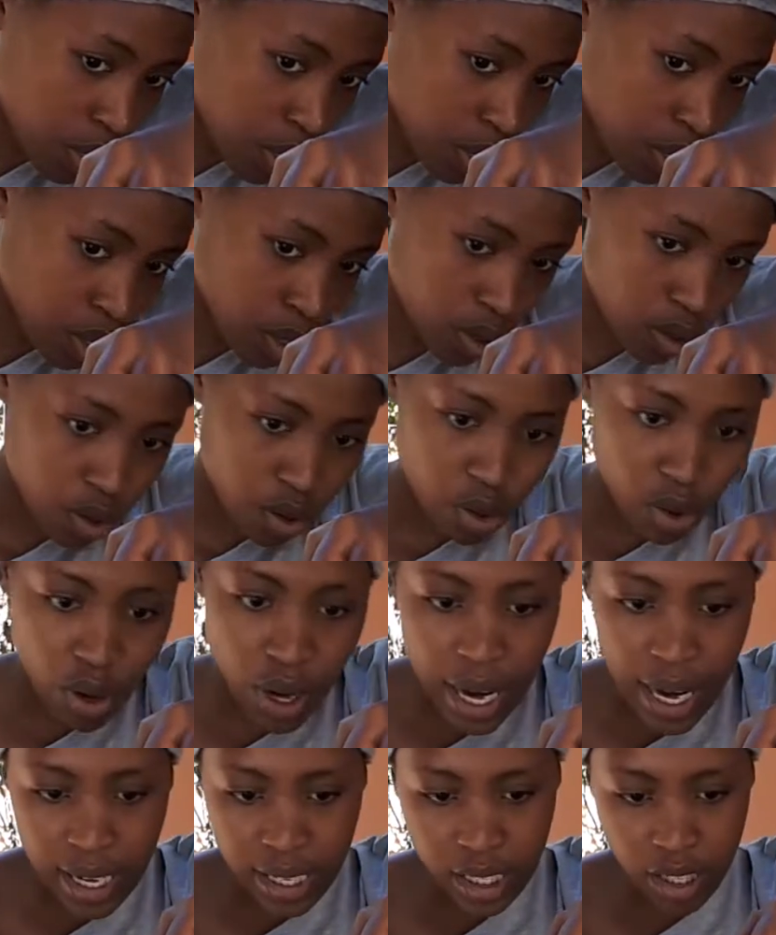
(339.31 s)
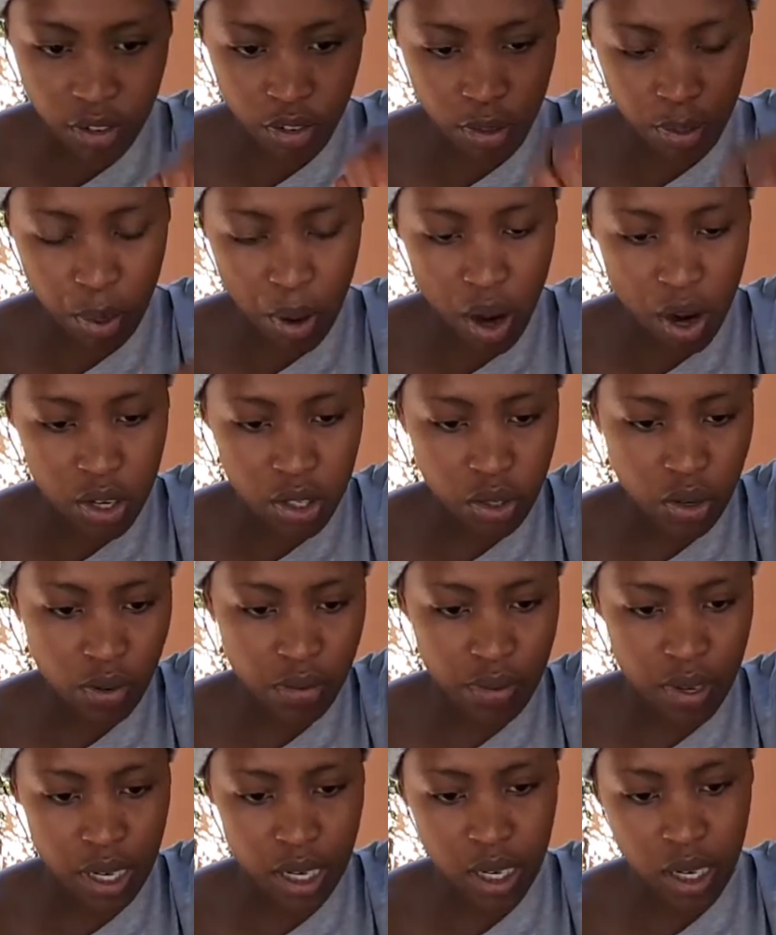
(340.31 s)
creative part of
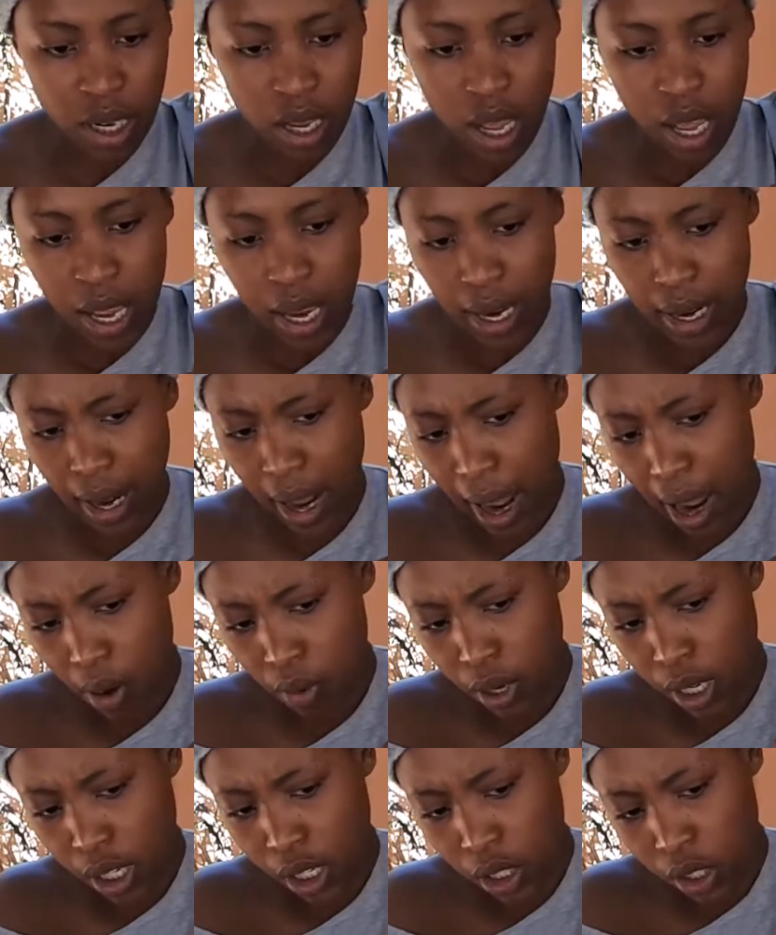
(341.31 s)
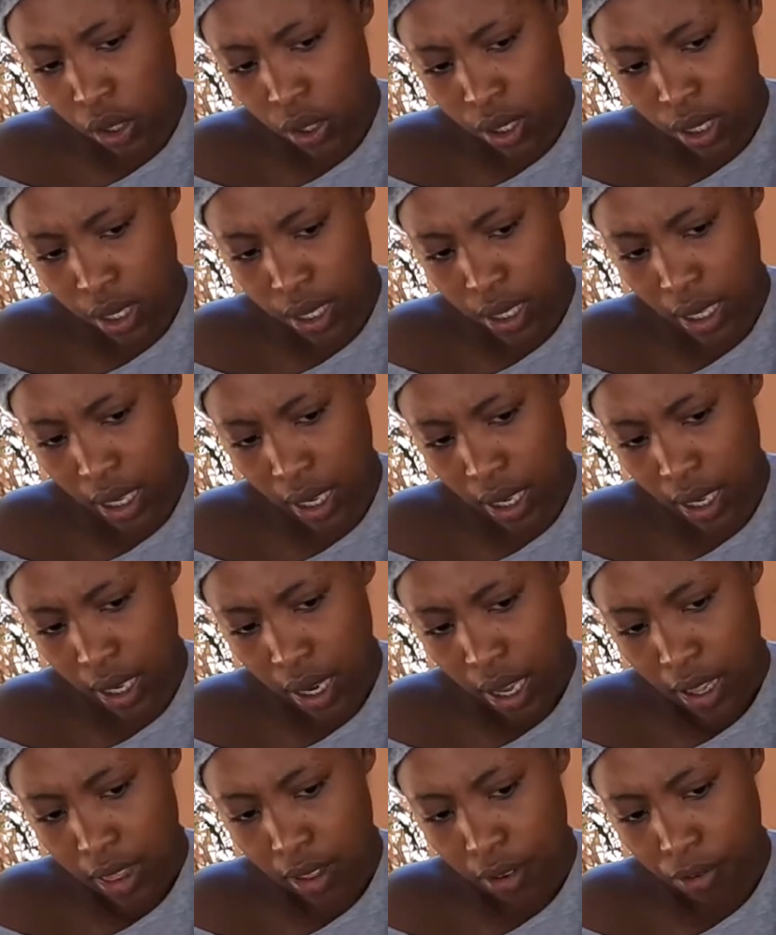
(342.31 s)
it and how it looks and the
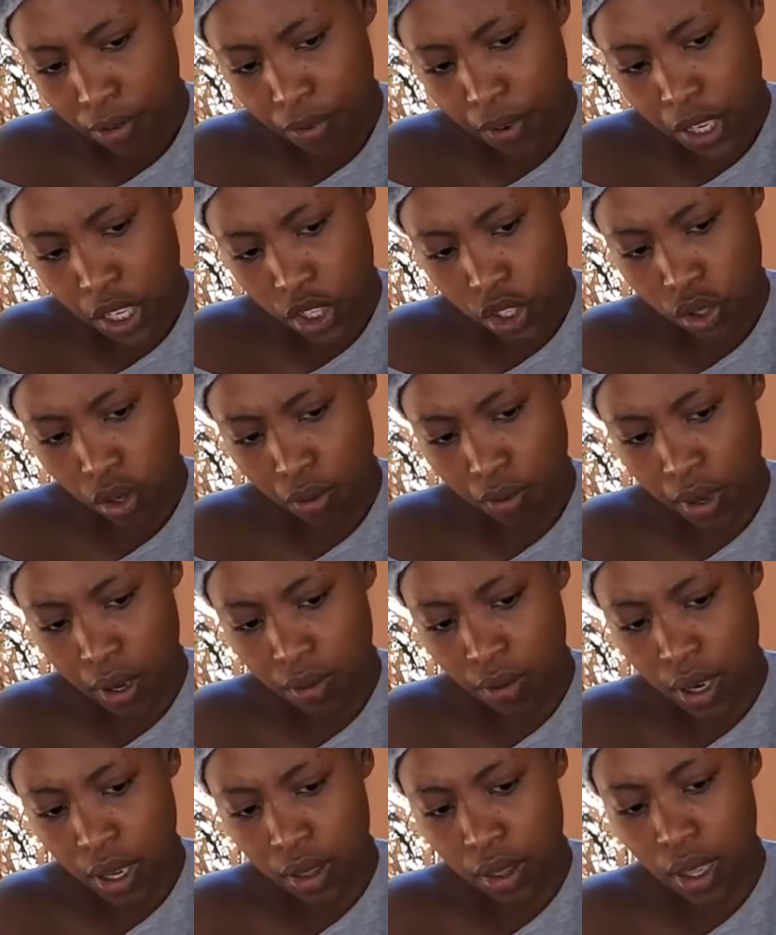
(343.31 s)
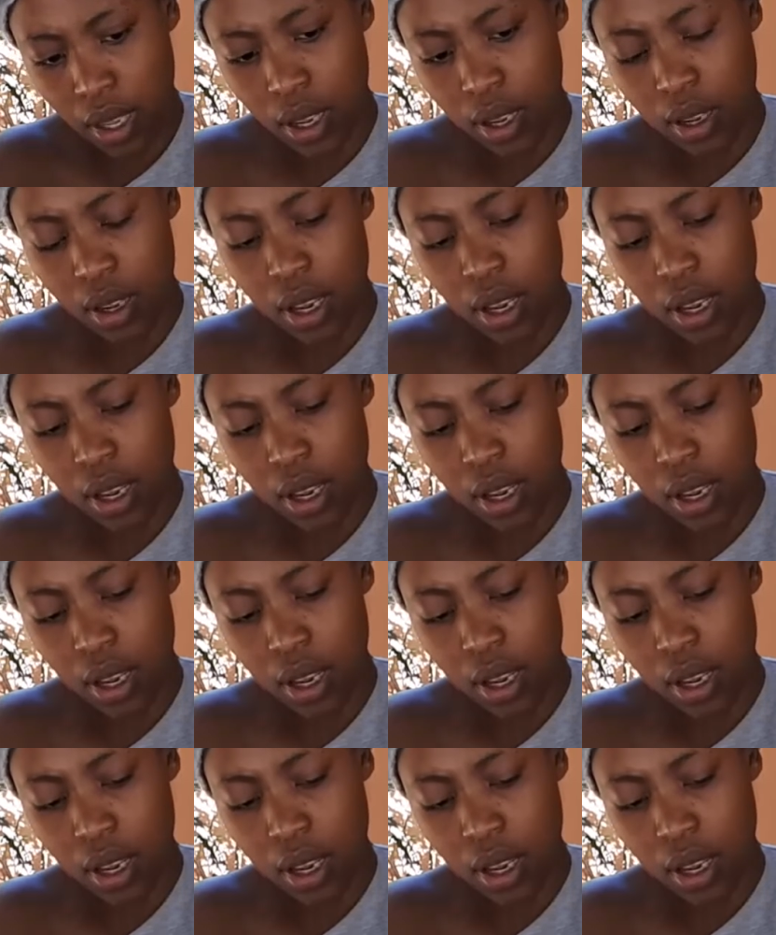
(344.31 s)
finish of everything.